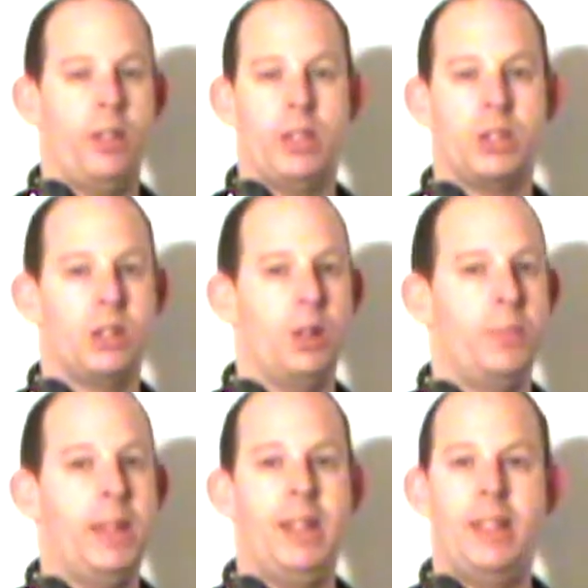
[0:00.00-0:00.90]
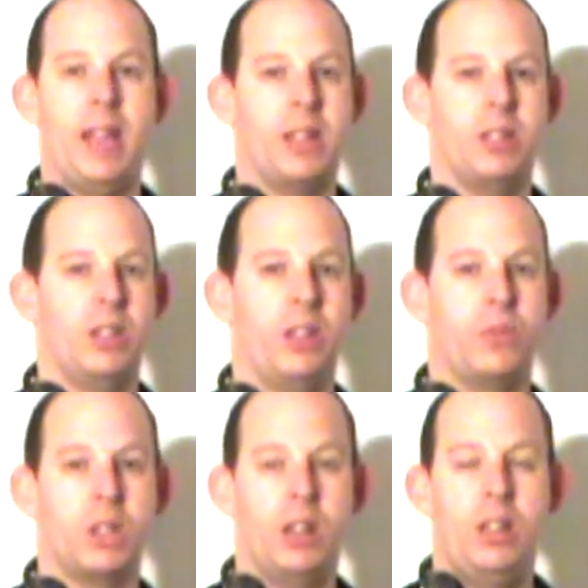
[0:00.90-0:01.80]
There's so many
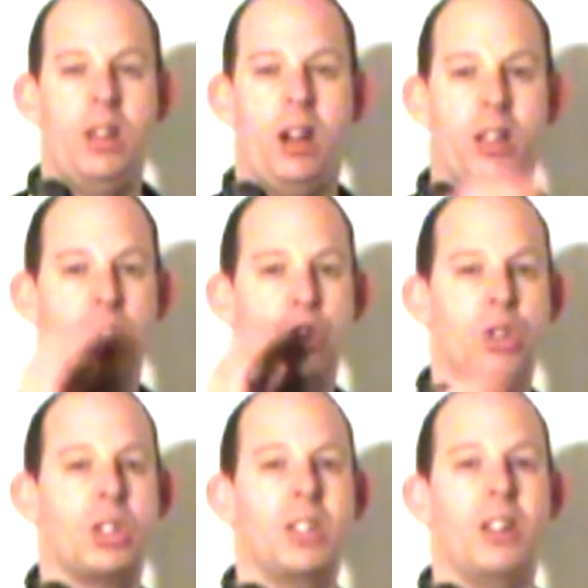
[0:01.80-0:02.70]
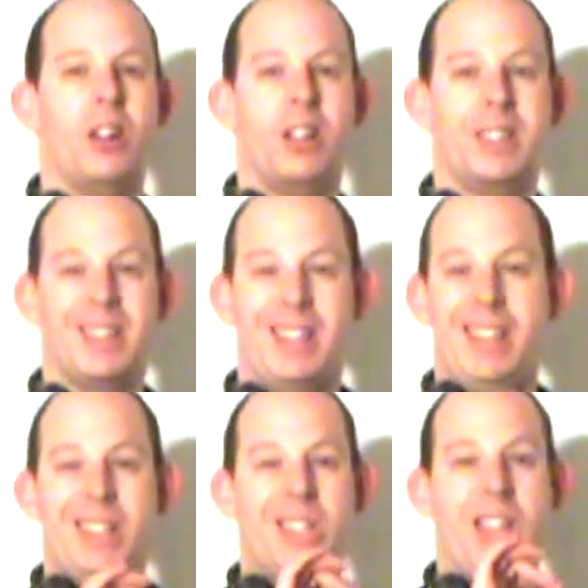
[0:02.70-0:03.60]
negatives. I could just start
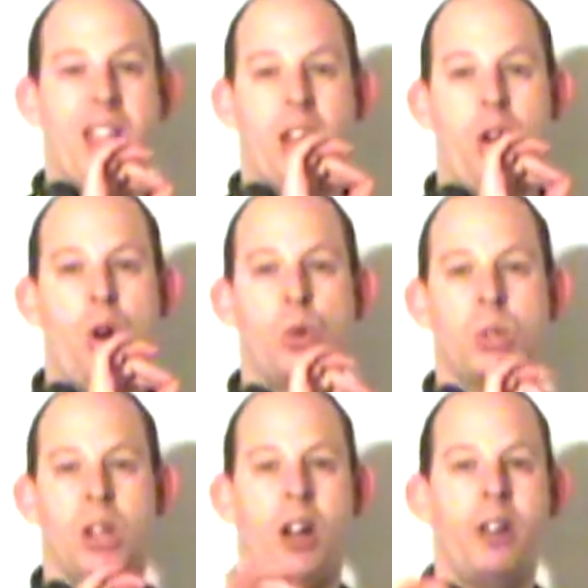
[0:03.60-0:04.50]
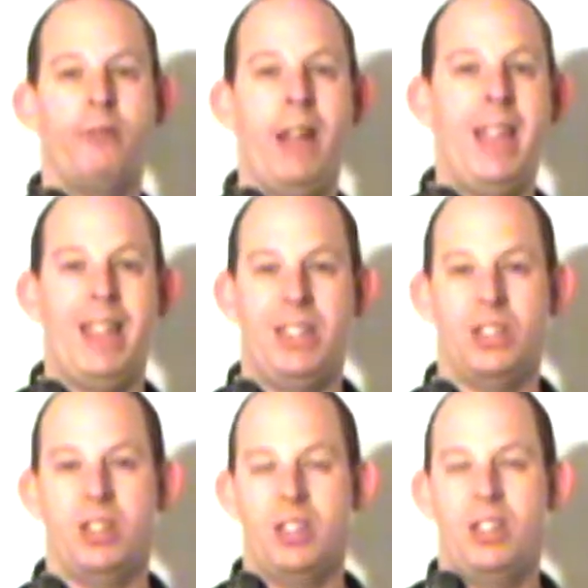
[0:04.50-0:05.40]
saying a whole tirade
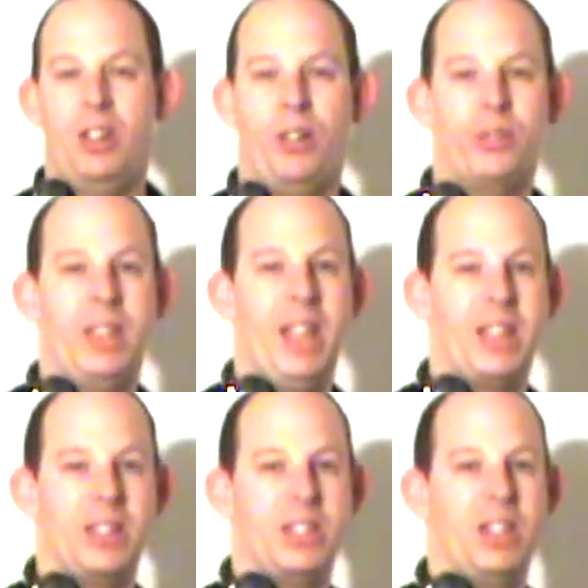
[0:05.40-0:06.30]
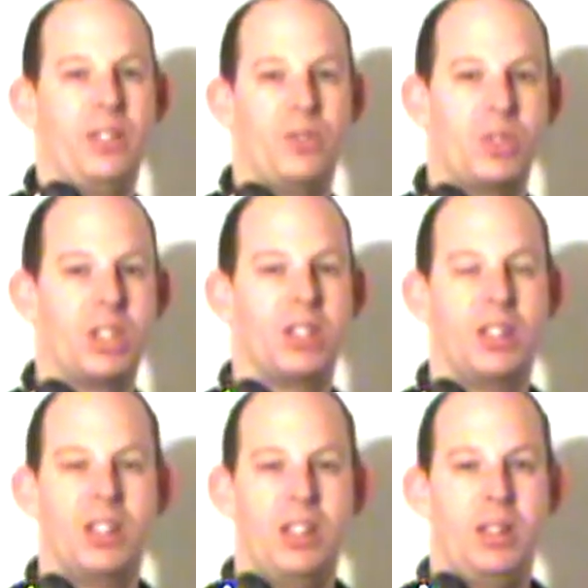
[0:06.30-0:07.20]
of negatives,
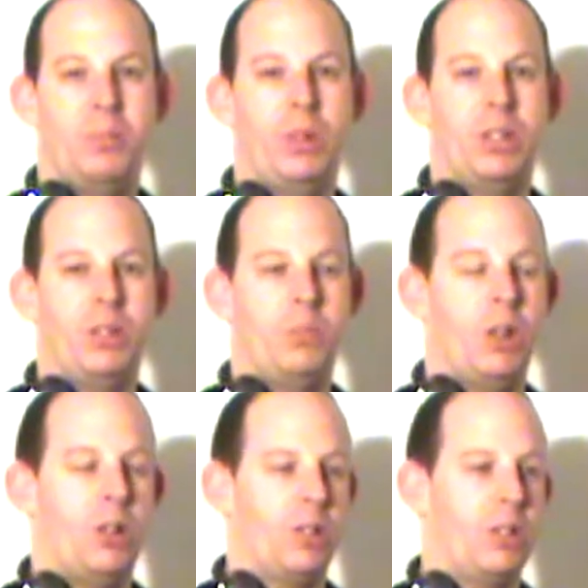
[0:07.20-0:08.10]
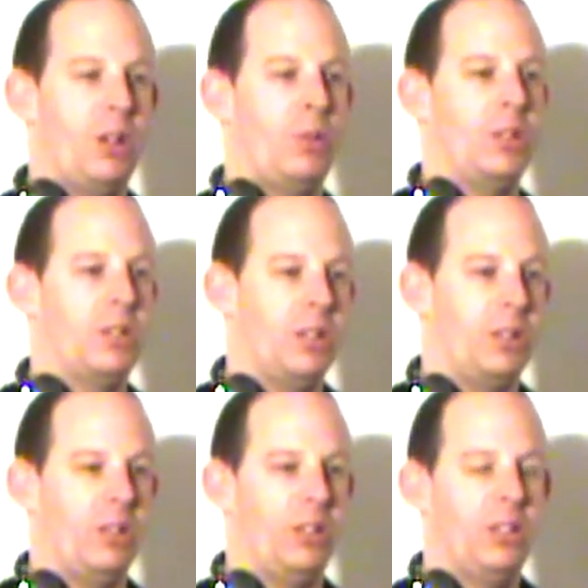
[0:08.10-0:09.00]
but I'm not going to.
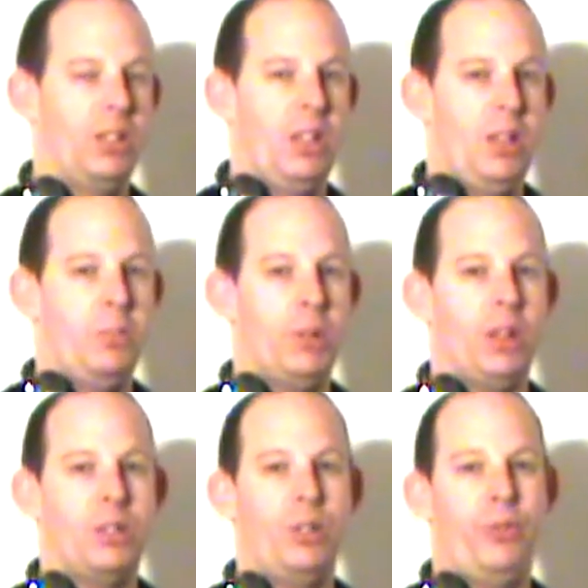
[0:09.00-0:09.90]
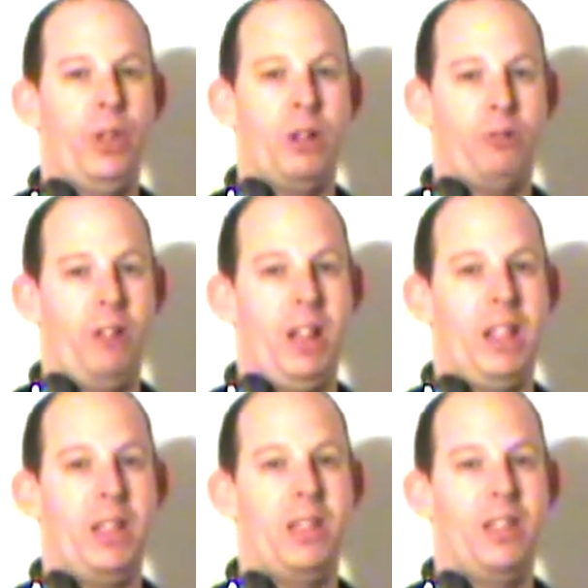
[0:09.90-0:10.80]
But I do feel
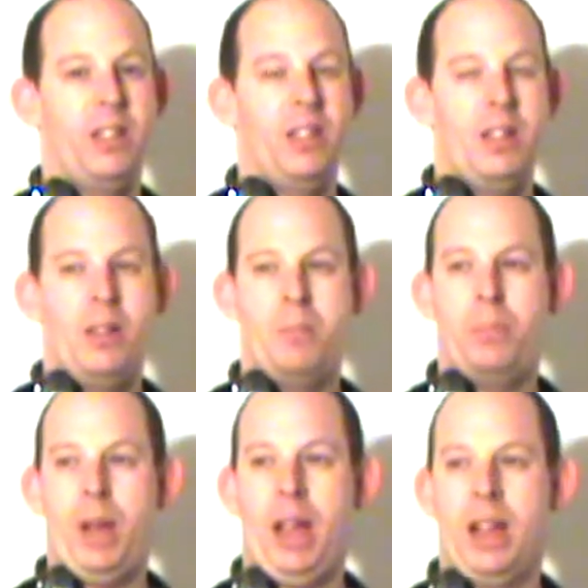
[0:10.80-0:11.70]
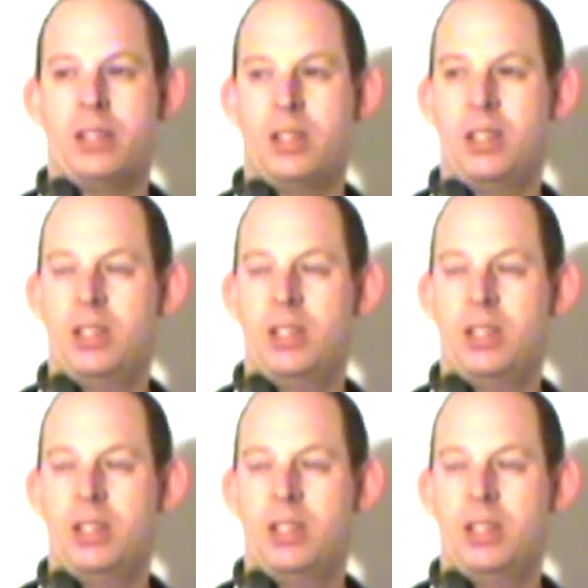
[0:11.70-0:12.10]
really bad.